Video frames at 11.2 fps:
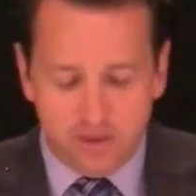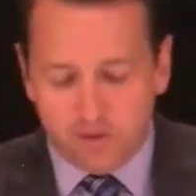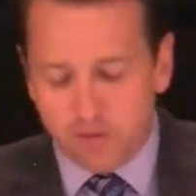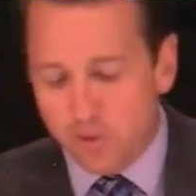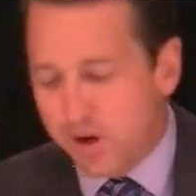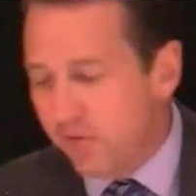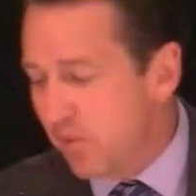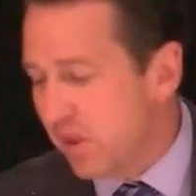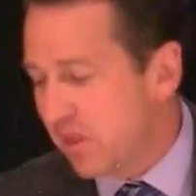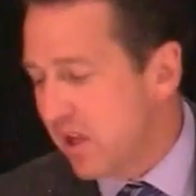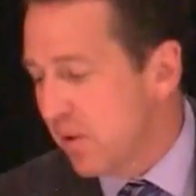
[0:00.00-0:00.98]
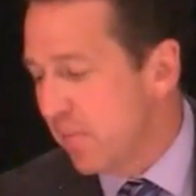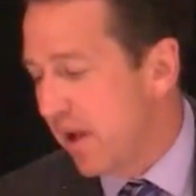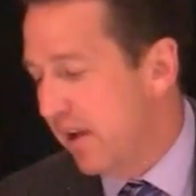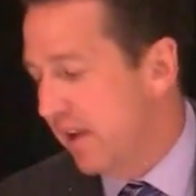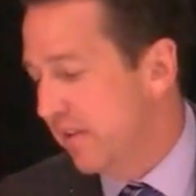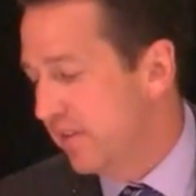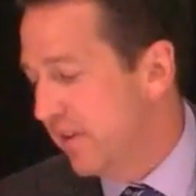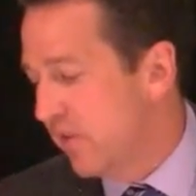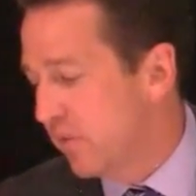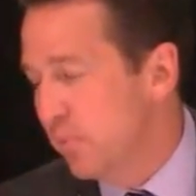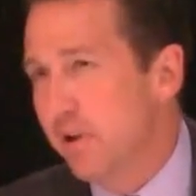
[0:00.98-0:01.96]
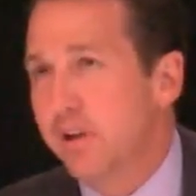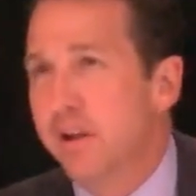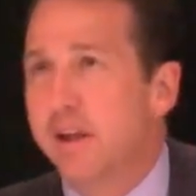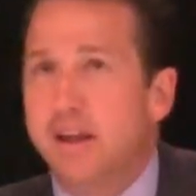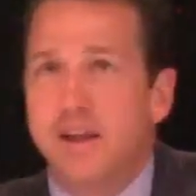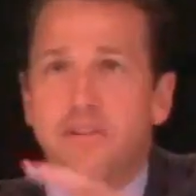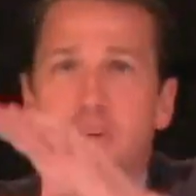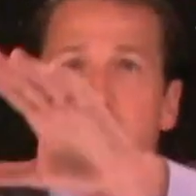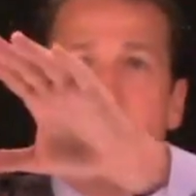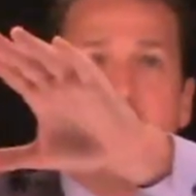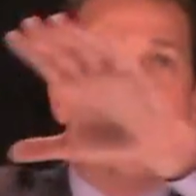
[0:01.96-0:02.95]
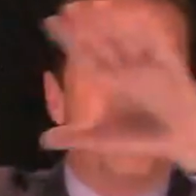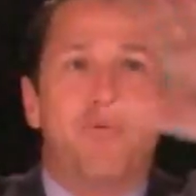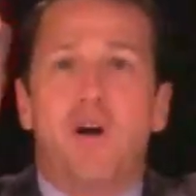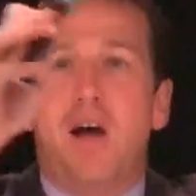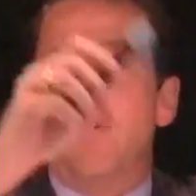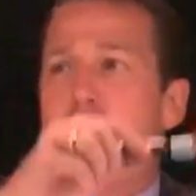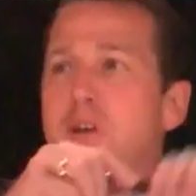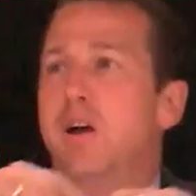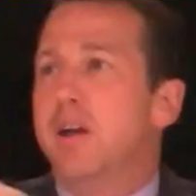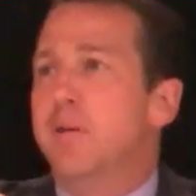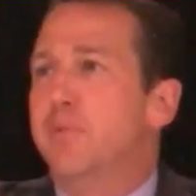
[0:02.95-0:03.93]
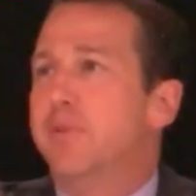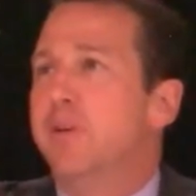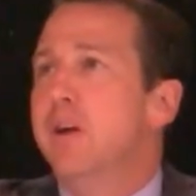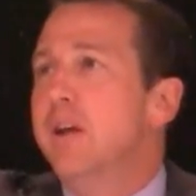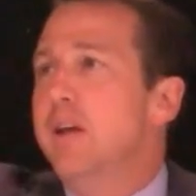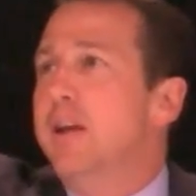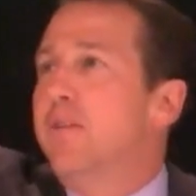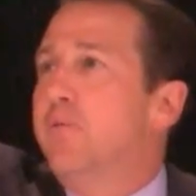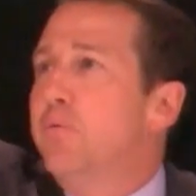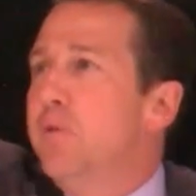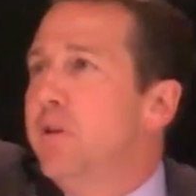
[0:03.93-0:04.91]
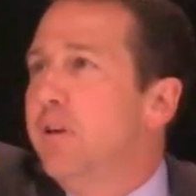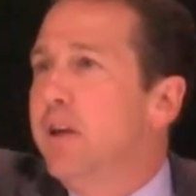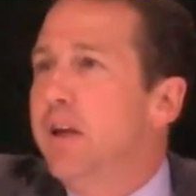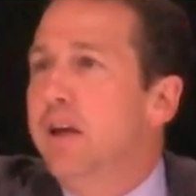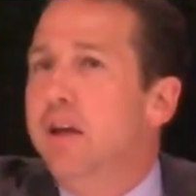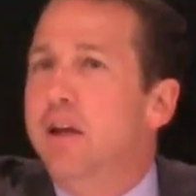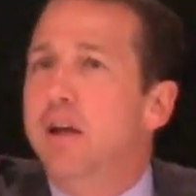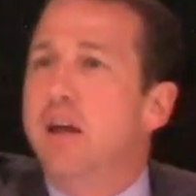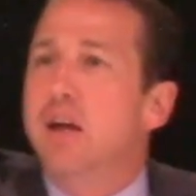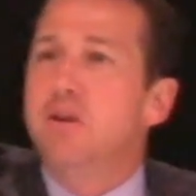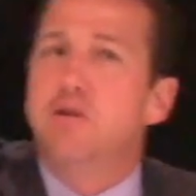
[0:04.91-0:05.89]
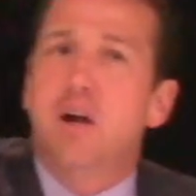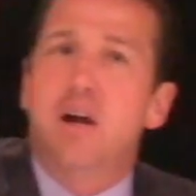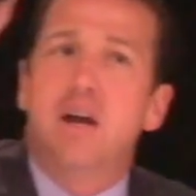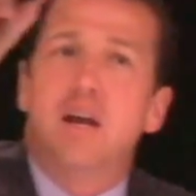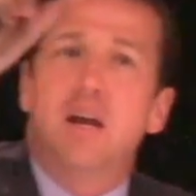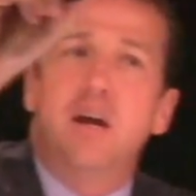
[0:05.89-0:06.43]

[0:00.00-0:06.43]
So if we think about assessment as these 5 types, it's really a giant